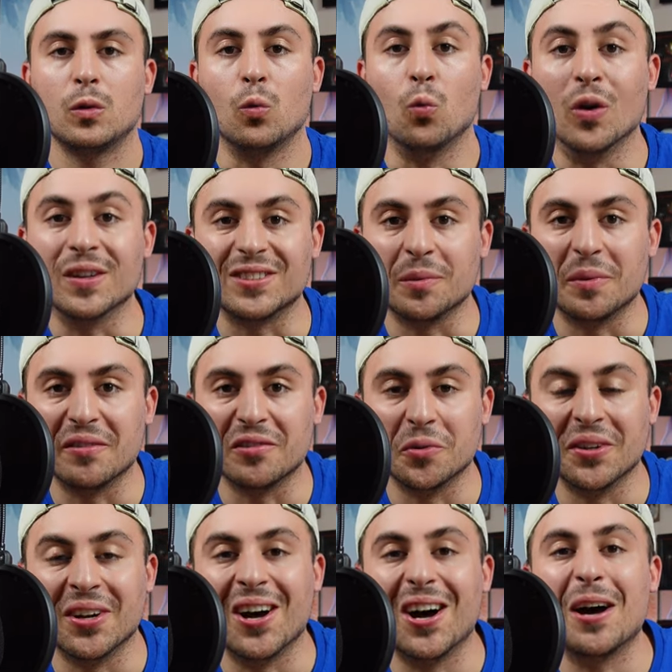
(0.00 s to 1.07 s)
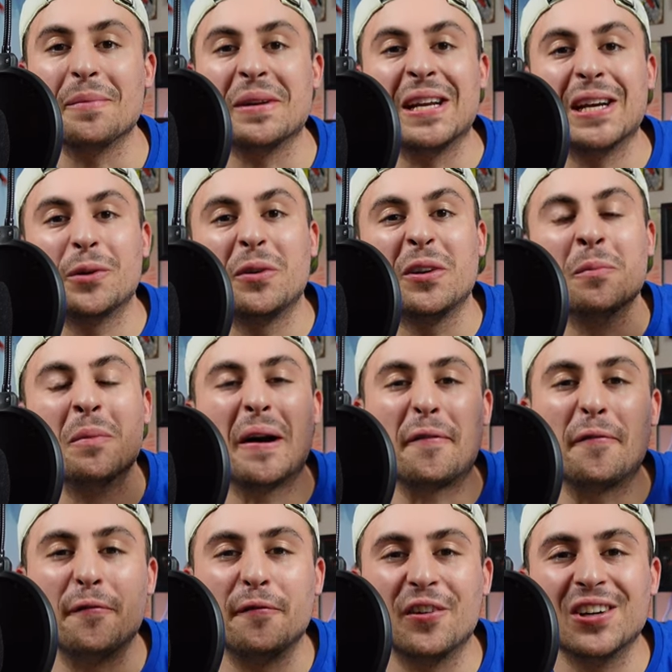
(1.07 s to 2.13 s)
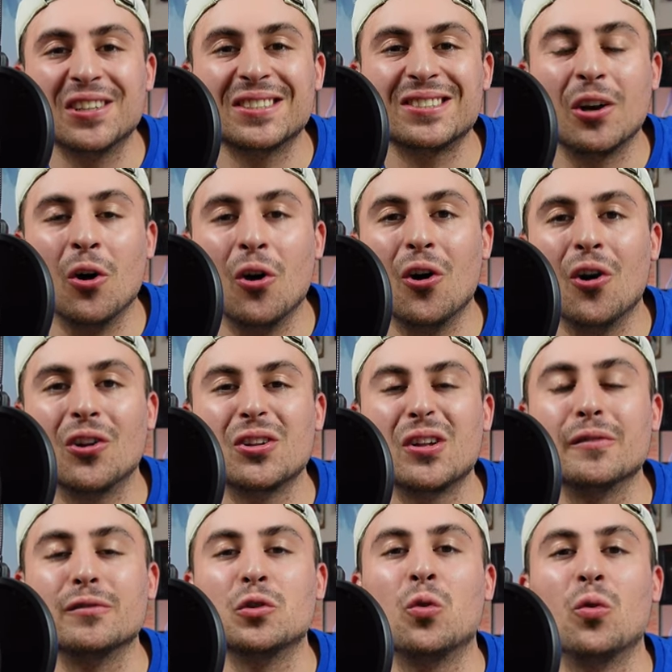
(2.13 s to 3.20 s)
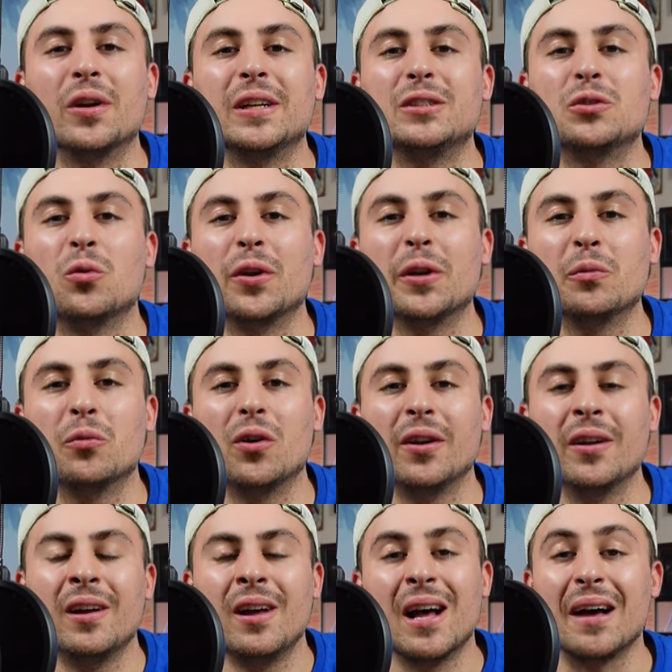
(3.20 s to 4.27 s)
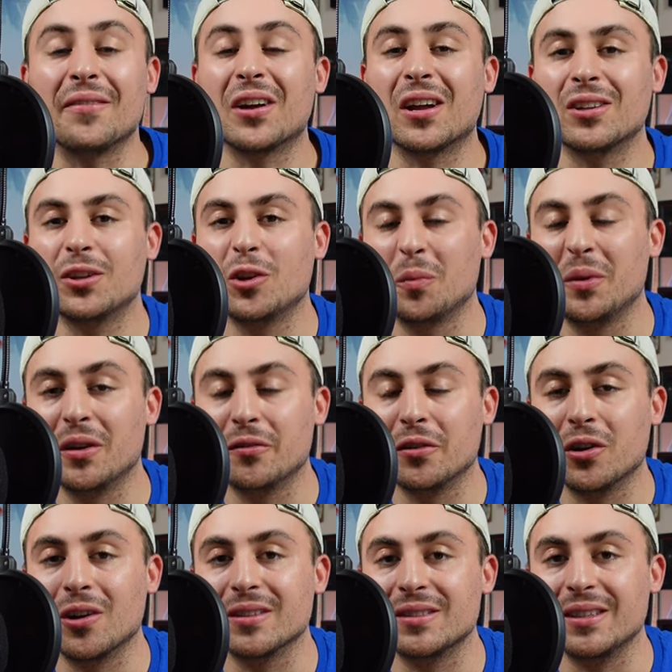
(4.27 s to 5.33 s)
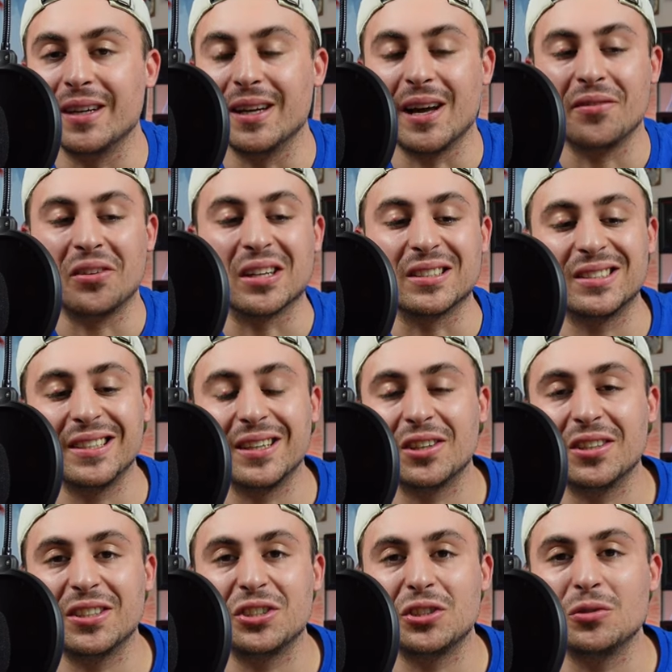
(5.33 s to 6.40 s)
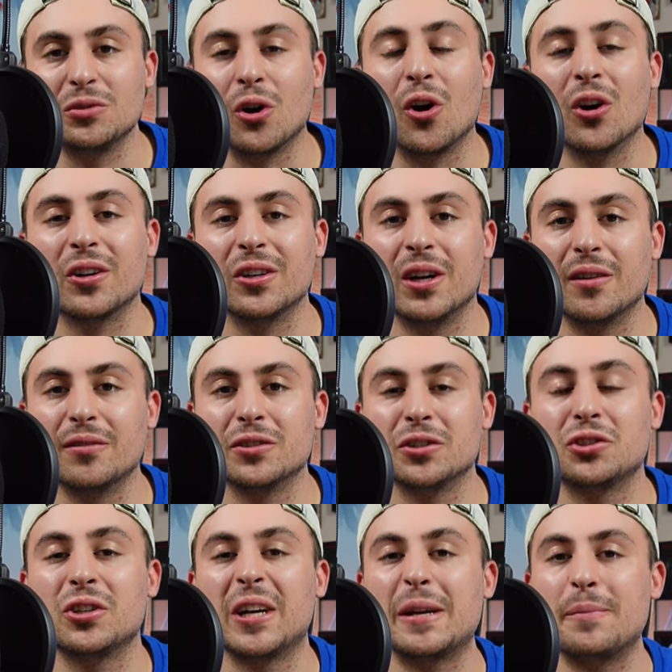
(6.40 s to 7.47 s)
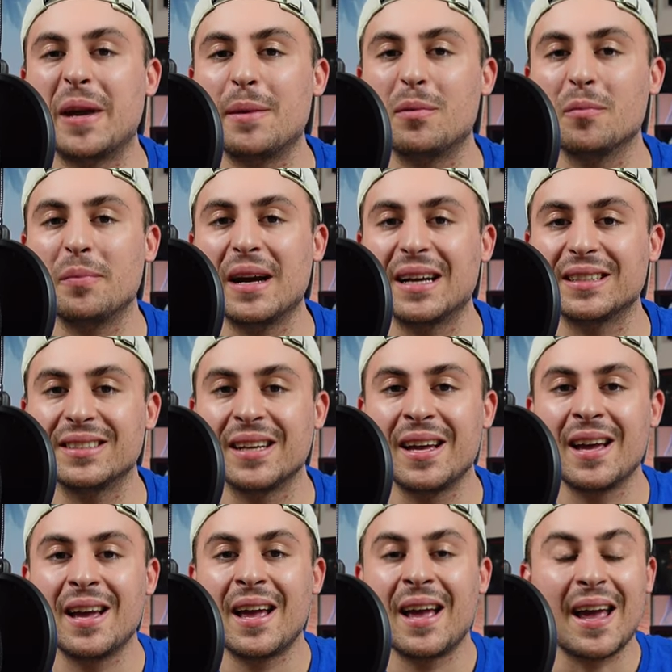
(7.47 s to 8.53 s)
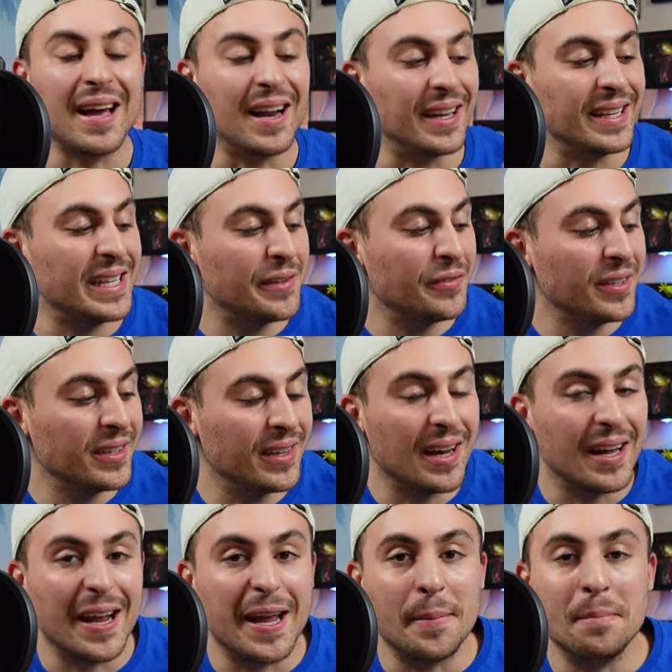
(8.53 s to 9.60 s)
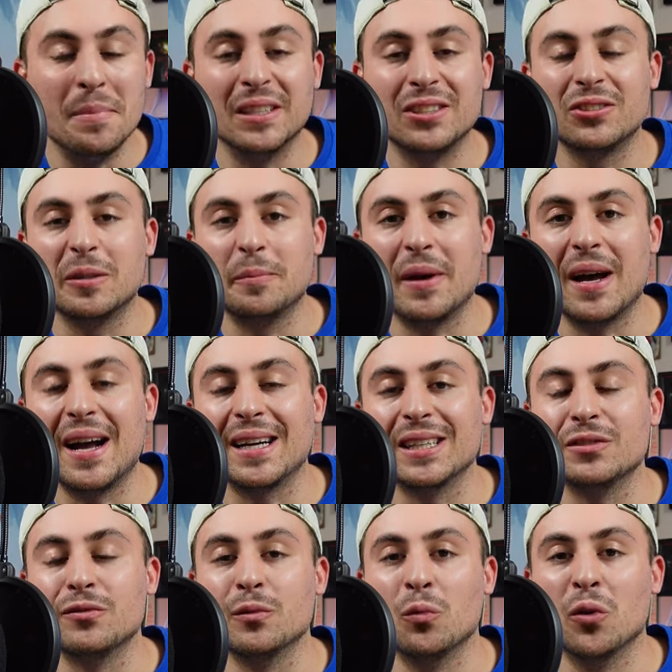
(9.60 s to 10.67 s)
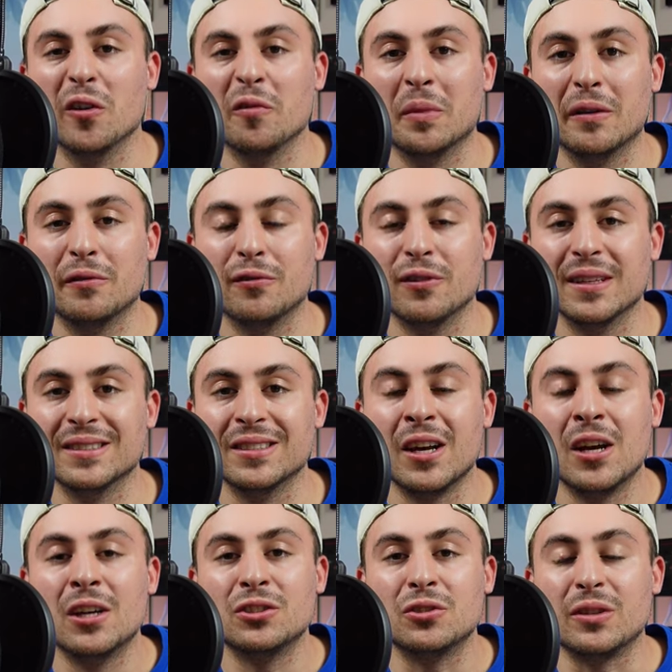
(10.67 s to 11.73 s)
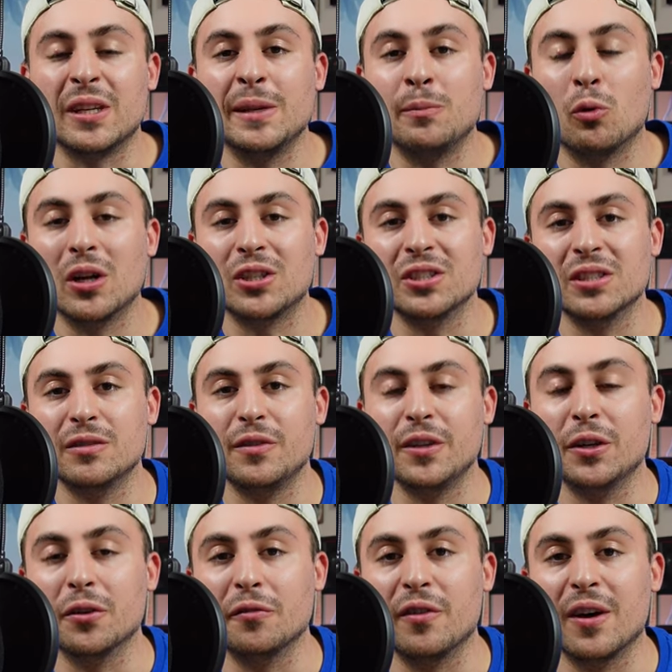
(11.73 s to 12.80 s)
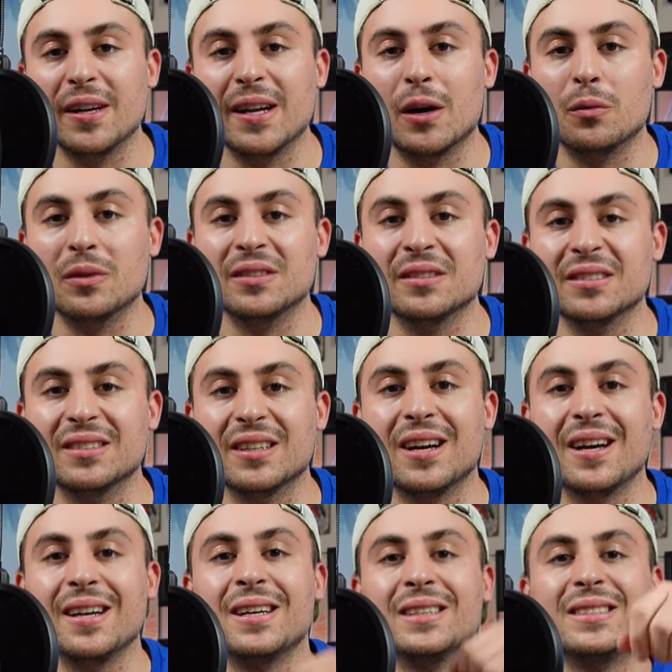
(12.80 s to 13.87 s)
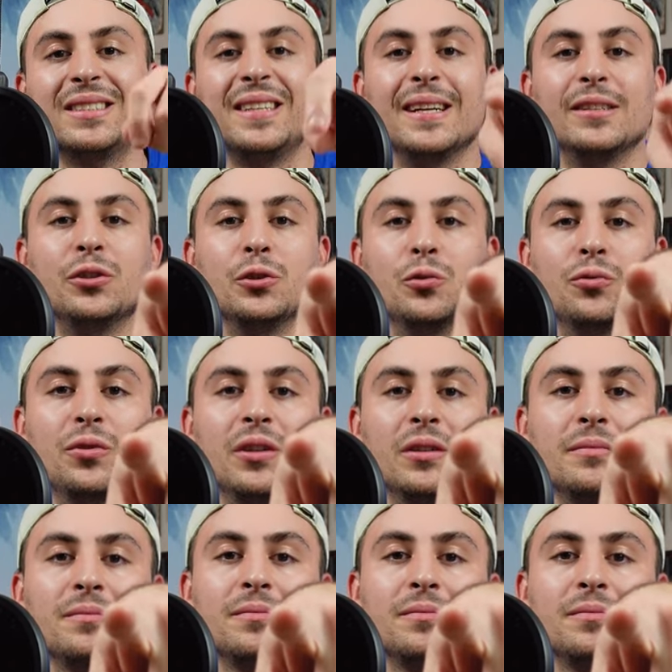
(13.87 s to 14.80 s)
What's up, everyone? I'm here with my first haul of 2021. I've got a little bit of it all today. I've got single issues, hardcovers, trade paperbacks, and I even got a mystery package from one of my friends. So keep watching this video to find out what's inside. Stay tuned.